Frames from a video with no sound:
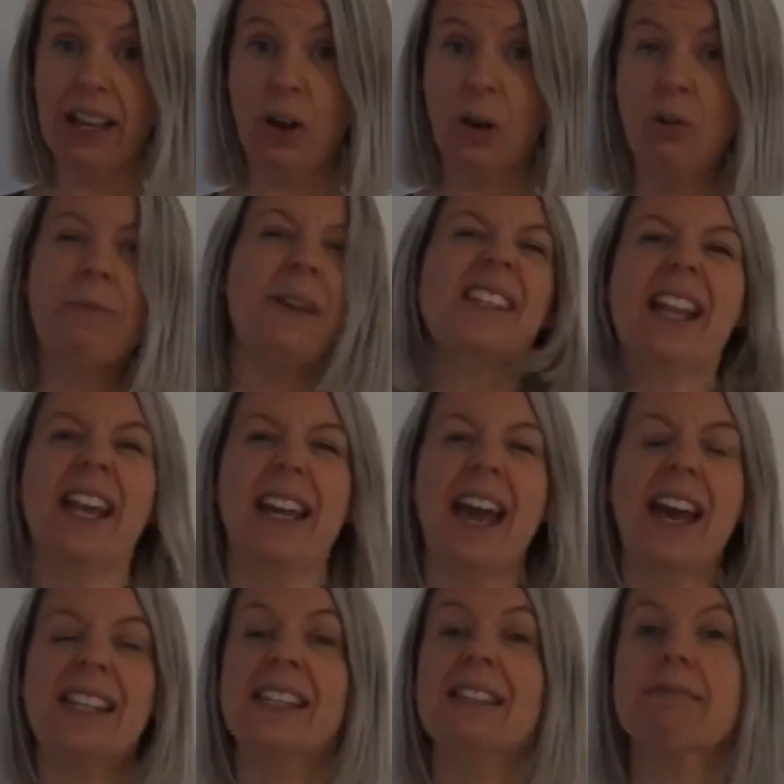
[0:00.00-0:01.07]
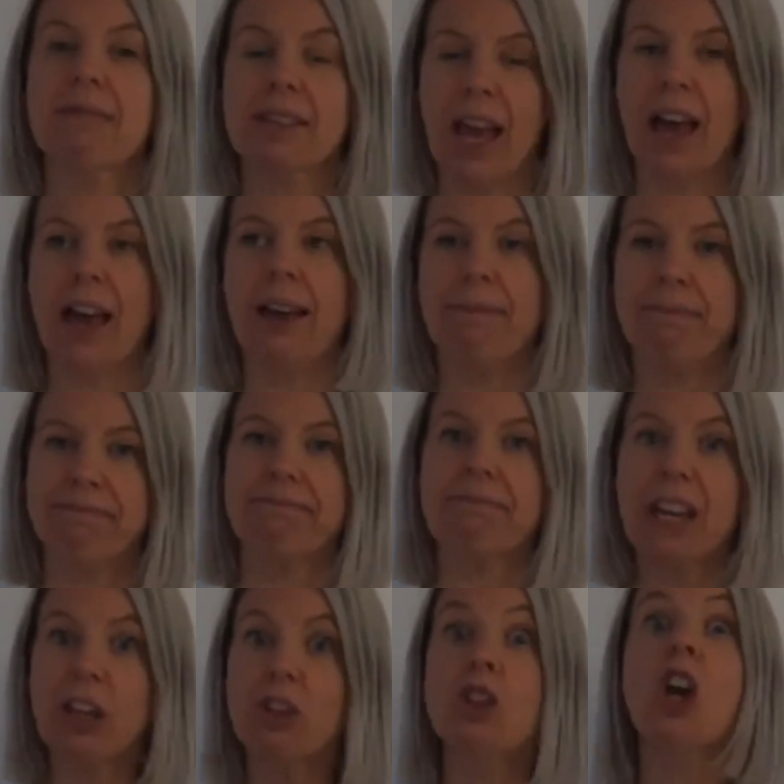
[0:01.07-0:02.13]
almost like a um,
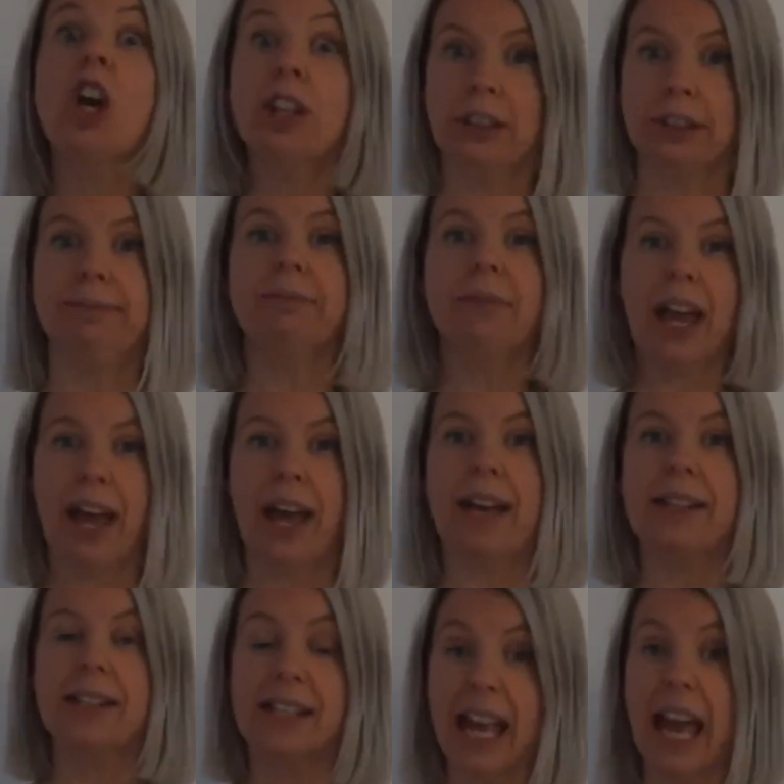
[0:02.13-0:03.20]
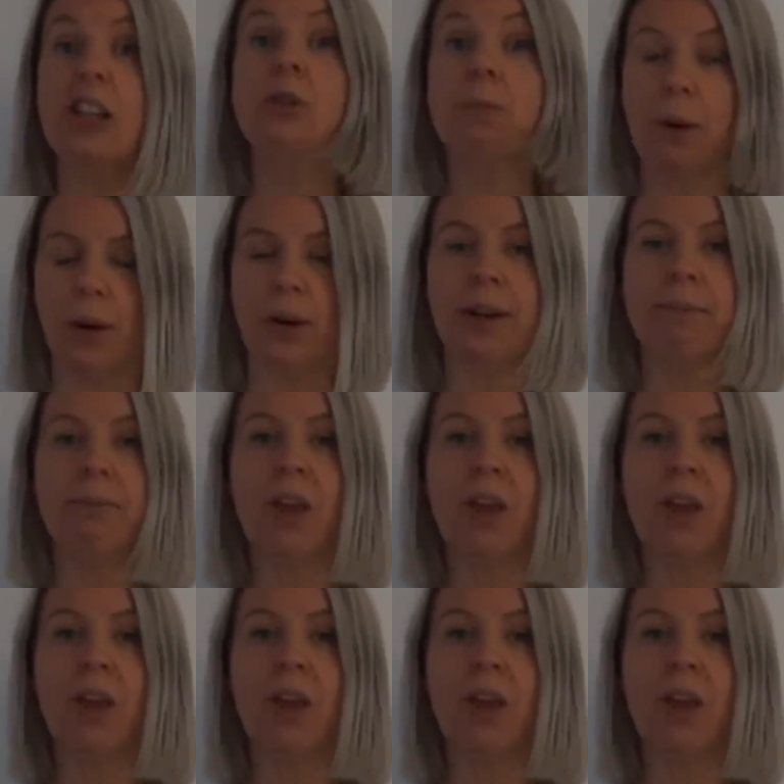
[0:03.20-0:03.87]
journal, a sketchbook,